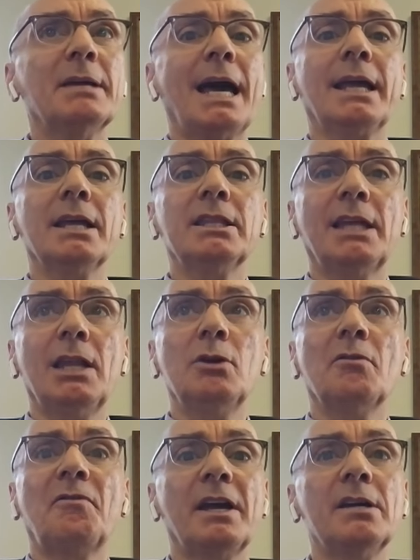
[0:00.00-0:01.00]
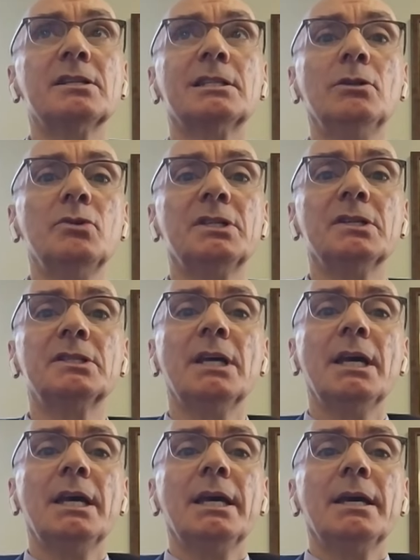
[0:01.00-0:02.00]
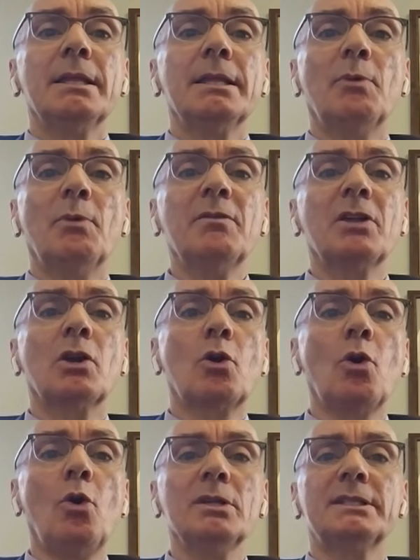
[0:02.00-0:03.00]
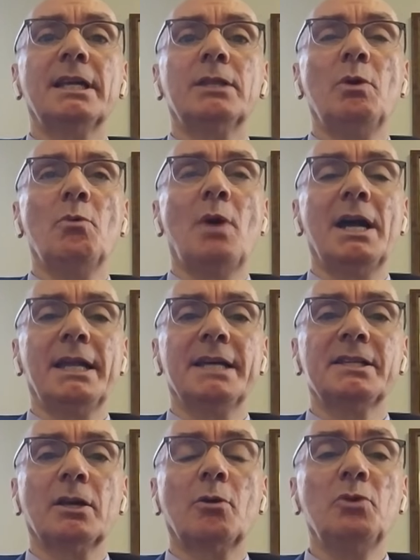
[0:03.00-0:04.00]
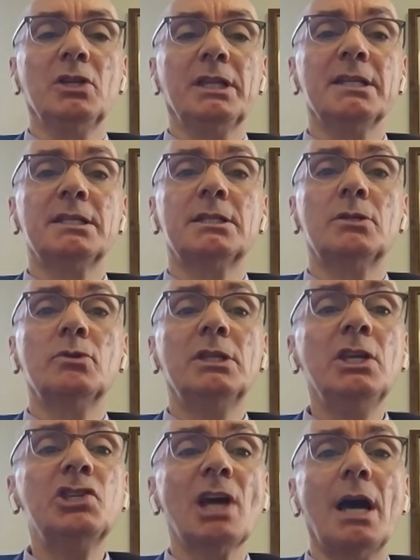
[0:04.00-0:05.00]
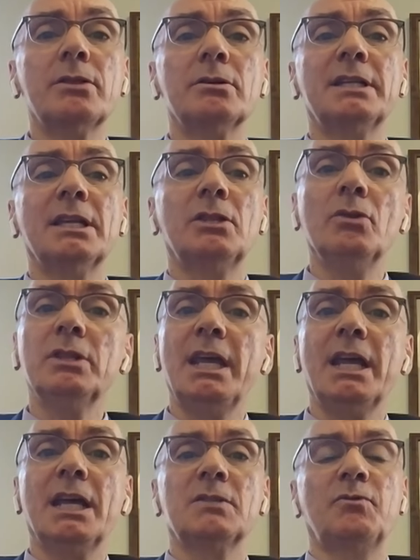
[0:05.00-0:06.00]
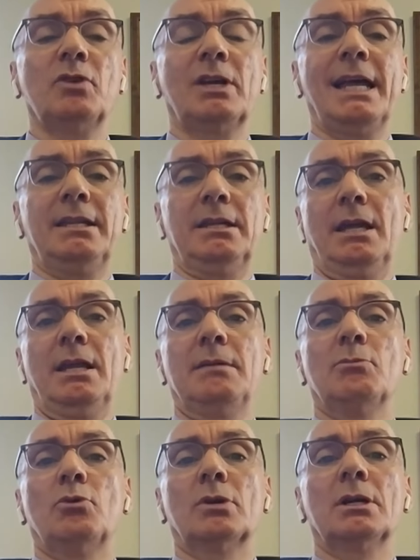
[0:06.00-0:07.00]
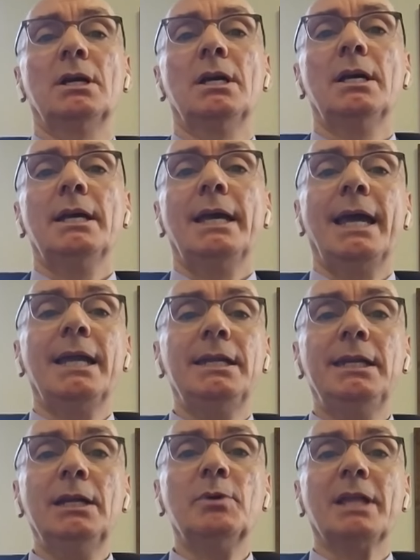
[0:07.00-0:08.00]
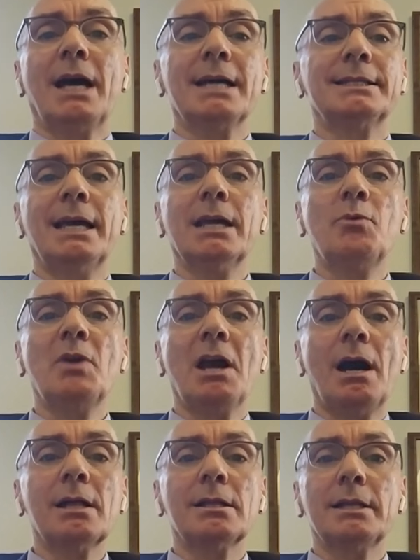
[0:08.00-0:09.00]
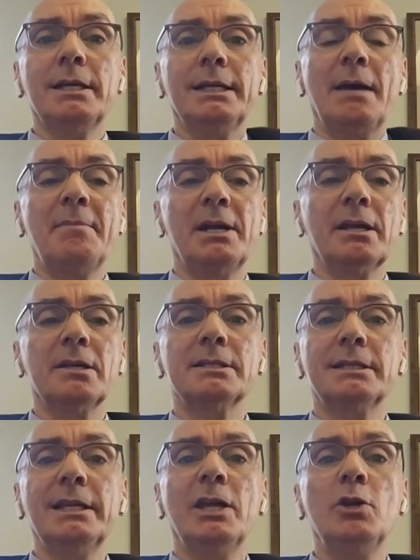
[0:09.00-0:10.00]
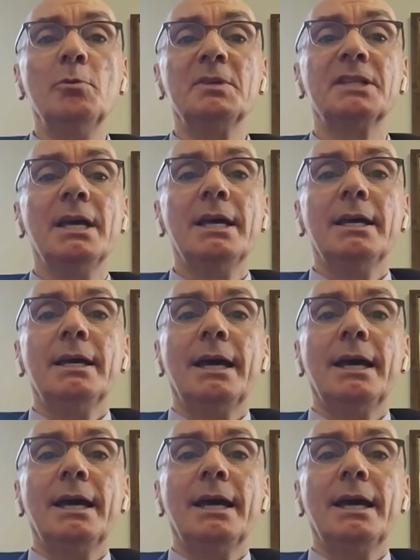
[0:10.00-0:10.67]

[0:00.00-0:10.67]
But I can tell you, if Harris loses, one of the goals that we want as a community is to teach others that don't take us for granted anymore, and deal with us like we are real Americans, real humans,